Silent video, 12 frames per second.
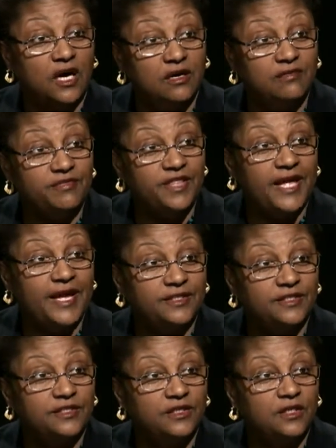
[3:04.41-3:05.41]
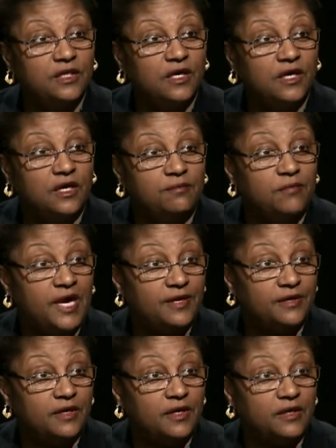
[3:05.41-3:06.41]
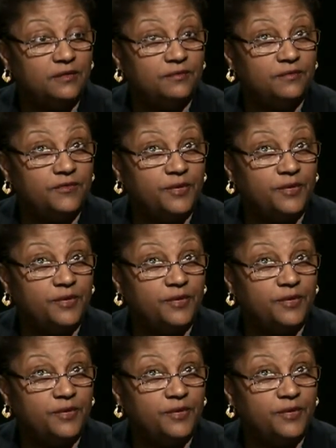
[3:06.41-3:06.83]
of that uh, my, uh,